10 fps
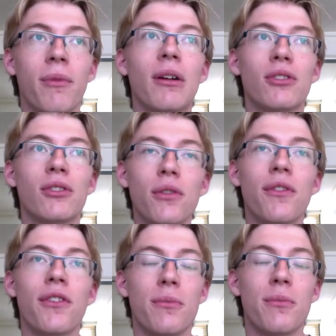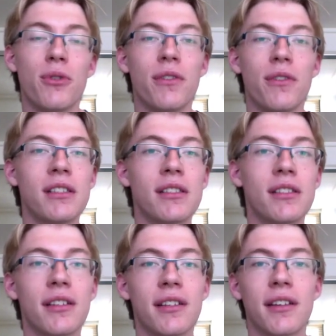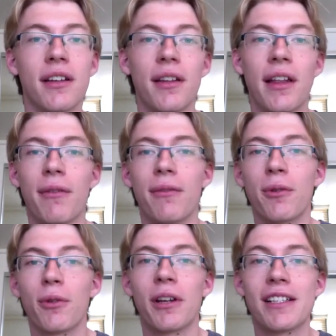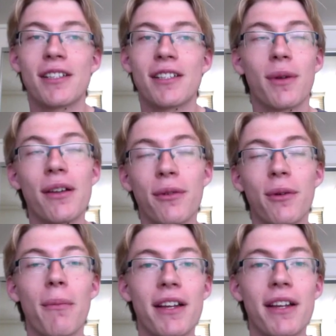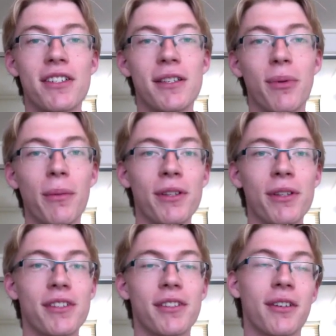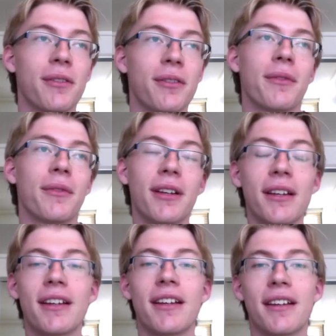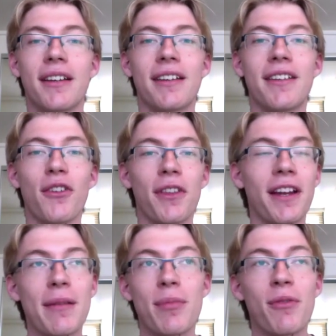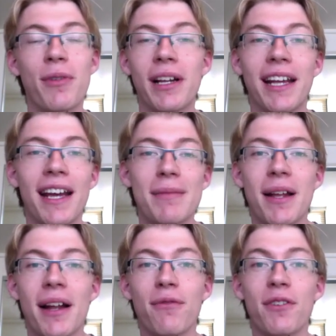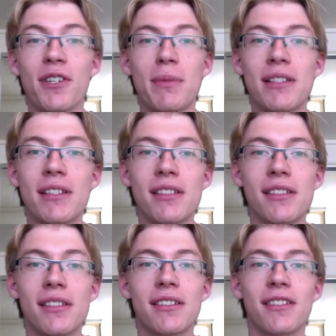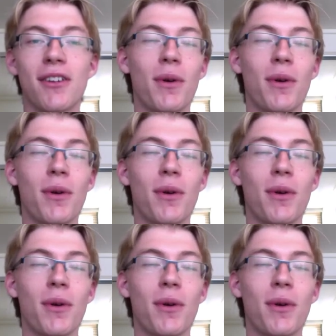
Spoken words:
two of the new movies that were released this week were major disappointments. So not that anybody really cares about unfinished business. No one